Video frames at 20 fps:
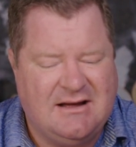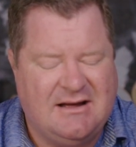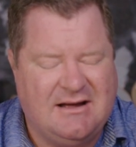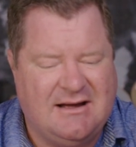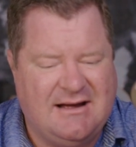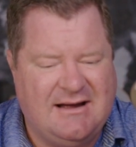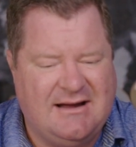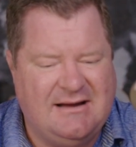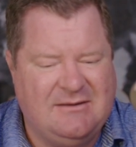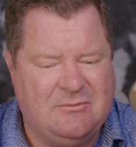
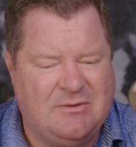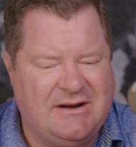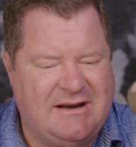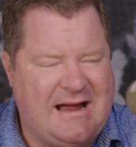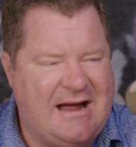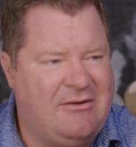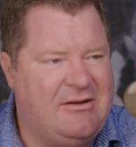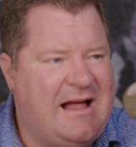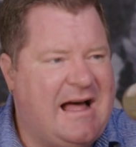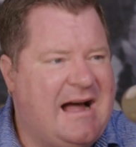
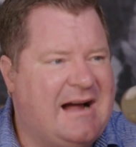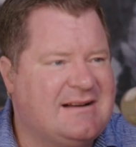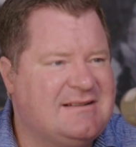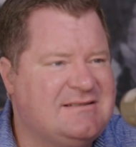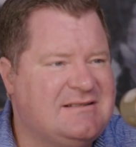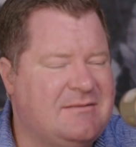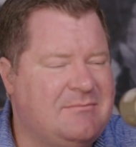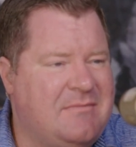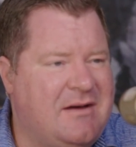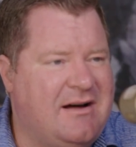
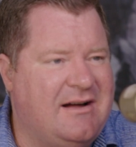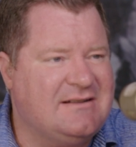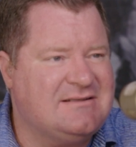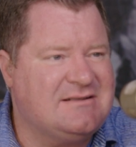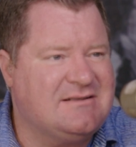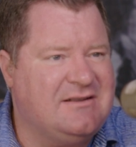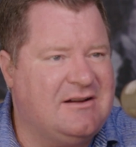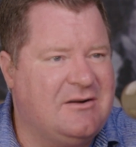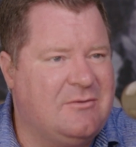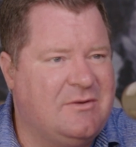Al-Aqsa
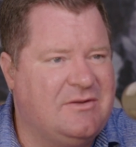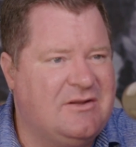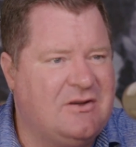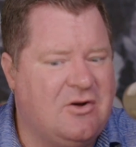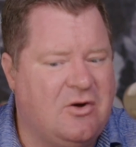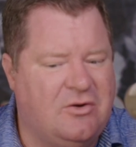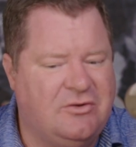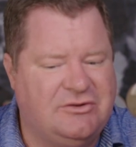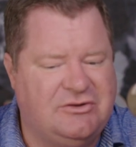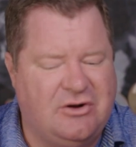Mosque there with the
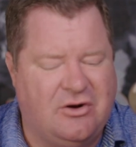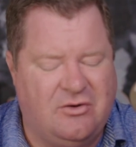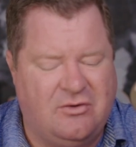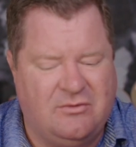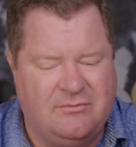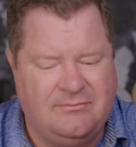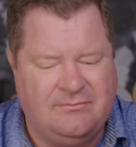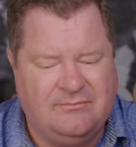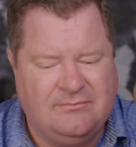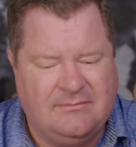gold
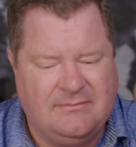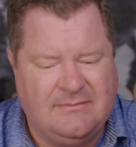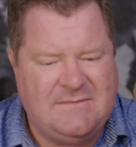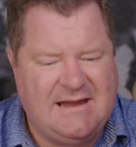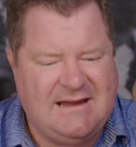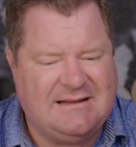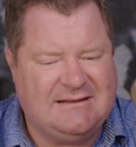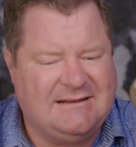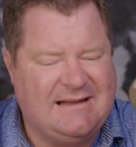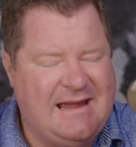dome.
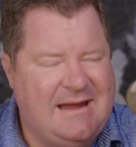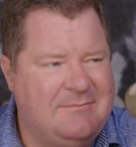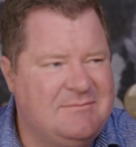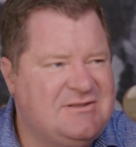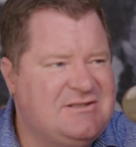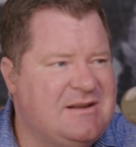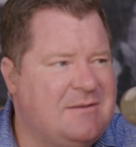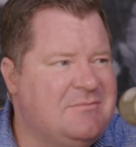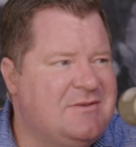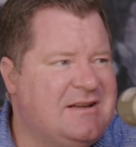They claim
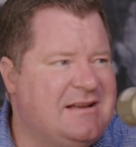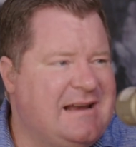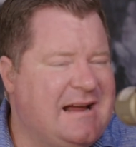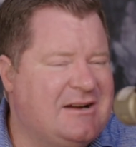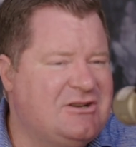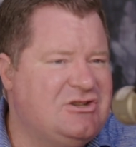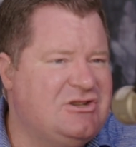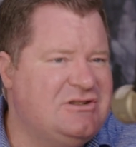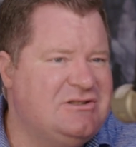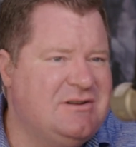some
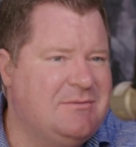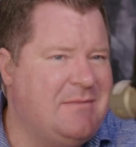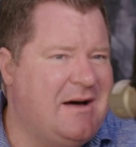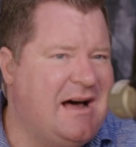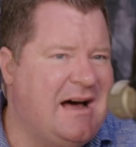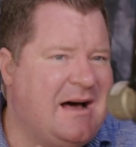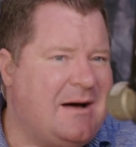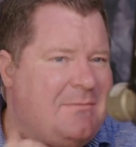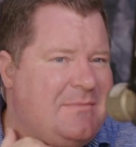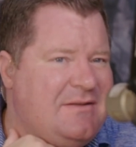connection to
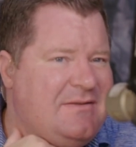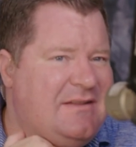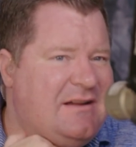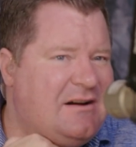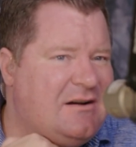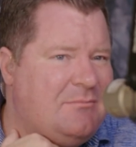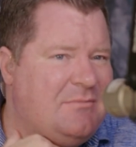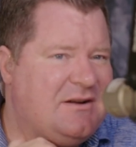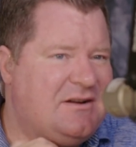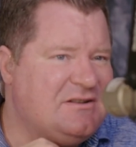Muhammad
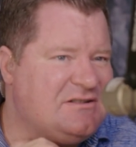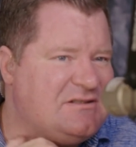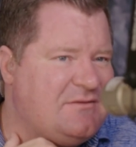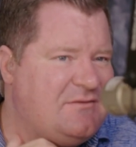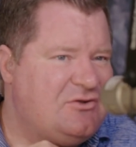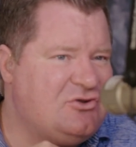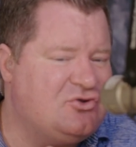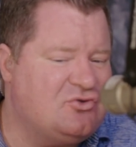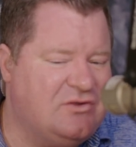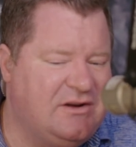there because
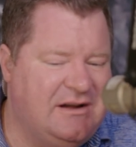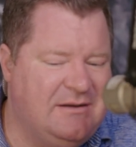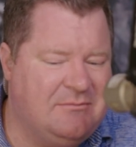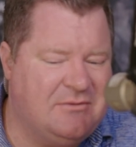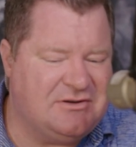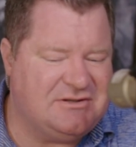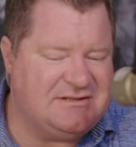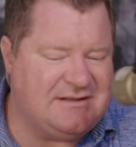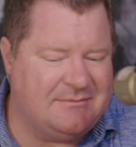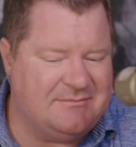of a
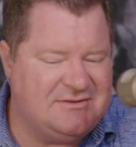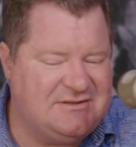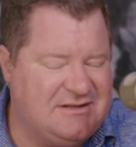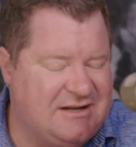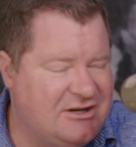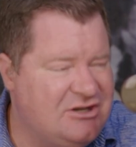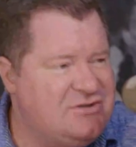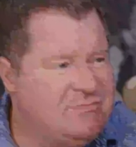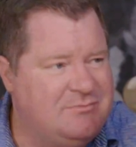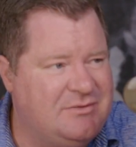dream or some
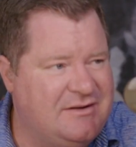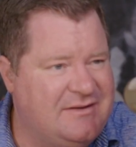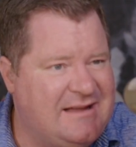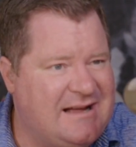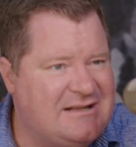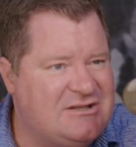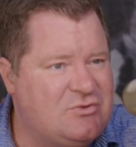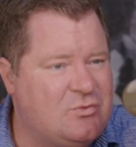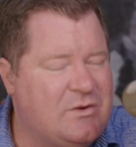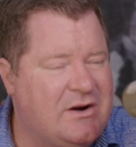such, but
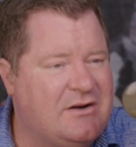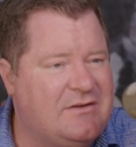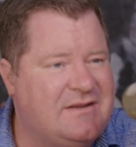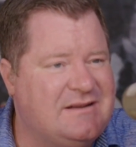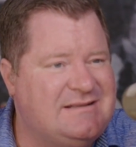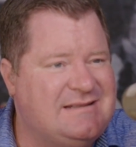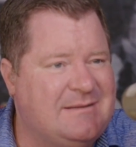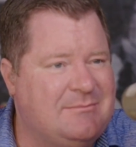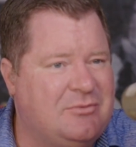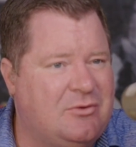that's where
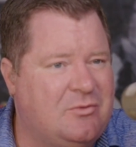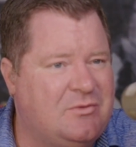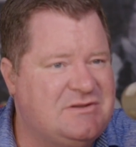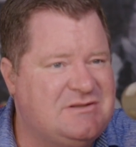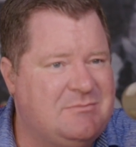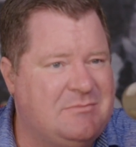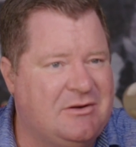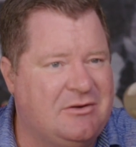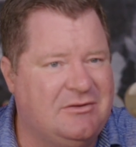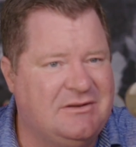the temple
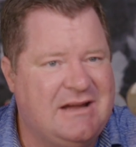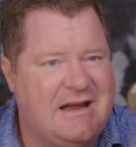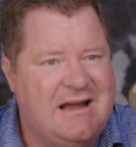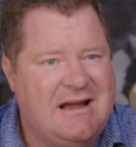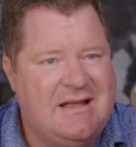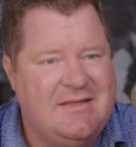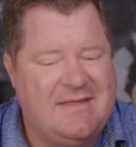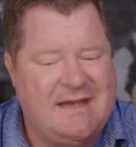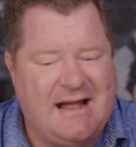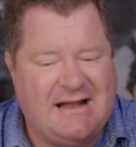was built.
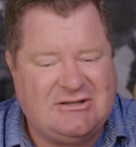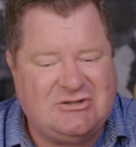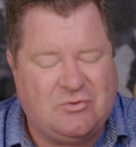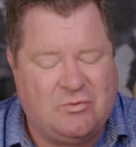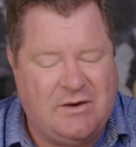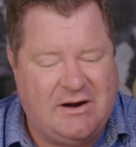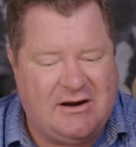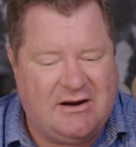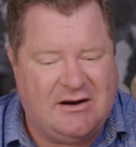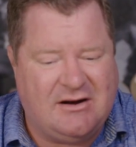That's
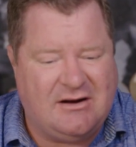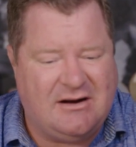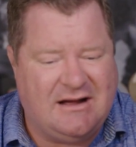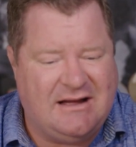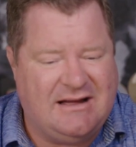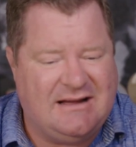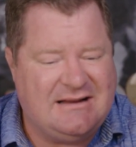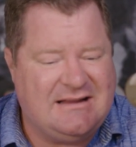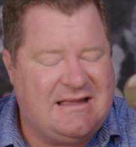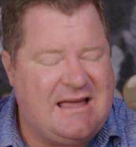where
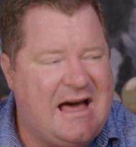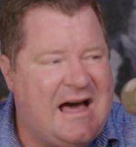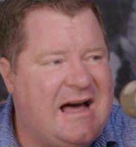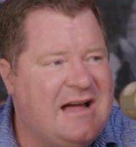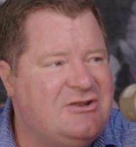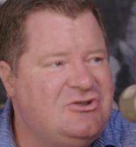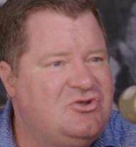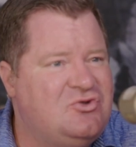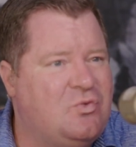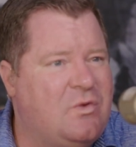
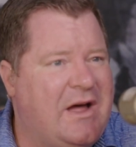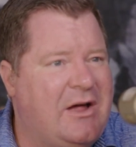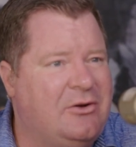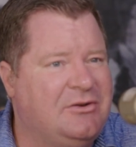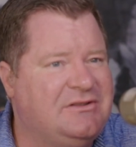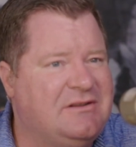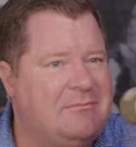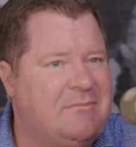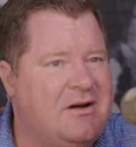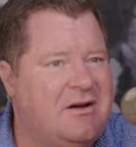God
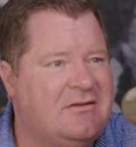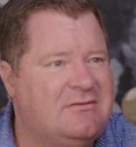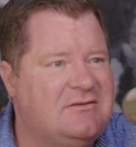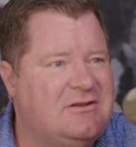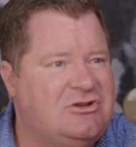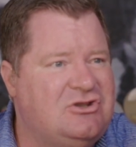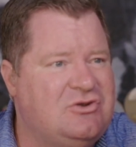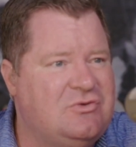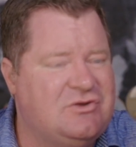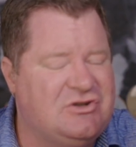dwelt among
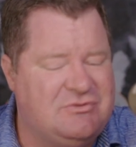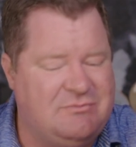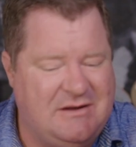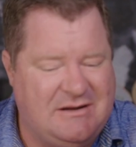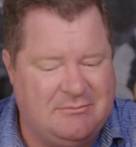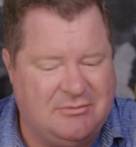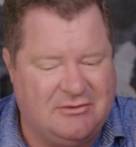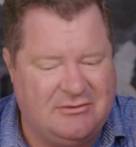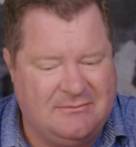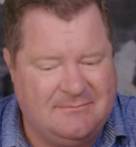the Jewish
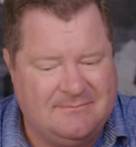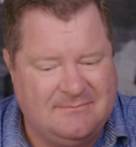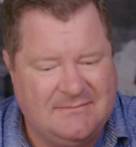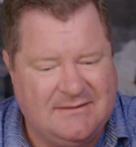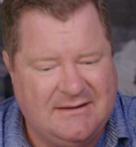people.